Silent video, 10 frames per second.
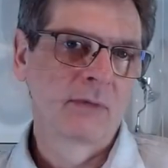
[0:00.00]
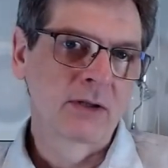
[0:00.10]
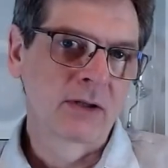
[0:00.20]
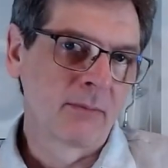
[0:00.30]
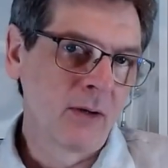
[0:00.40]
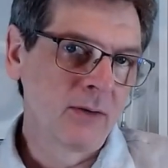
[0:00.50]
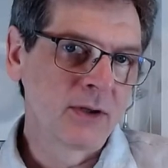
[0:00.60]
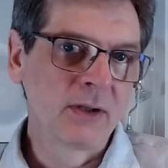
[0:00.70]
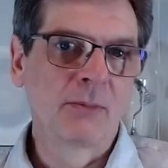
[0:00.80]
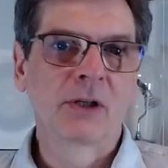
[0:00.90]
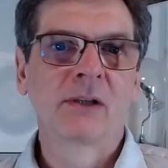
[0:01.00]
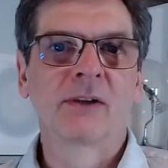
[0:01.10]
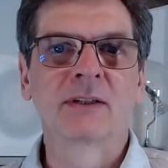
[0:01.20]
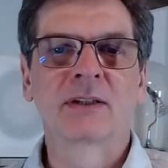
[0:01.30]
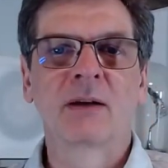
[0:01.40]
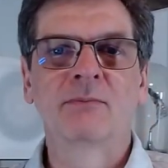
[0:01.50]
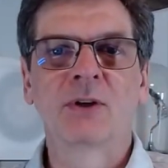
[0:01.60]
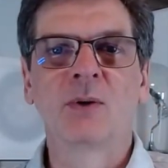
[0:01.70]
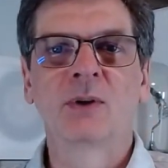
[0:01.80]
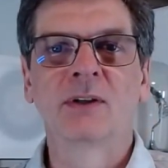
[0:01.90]
Suppose in the model that some
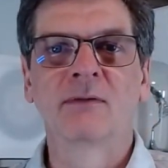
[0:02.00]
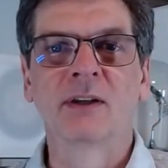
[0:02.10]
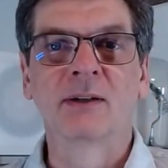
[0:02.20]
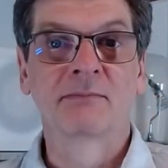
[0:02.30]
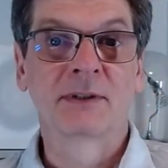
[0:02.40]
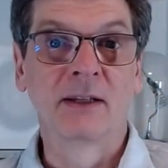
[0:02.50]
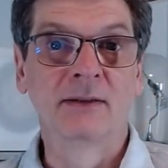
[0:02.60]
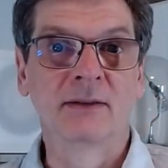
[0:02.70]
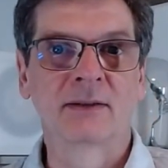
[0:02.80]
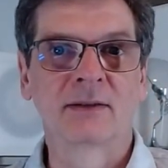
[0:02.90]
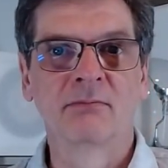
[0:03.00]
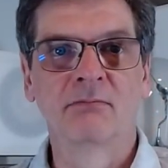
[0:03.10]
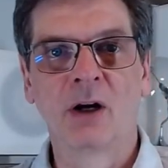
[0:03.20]
token of the sentence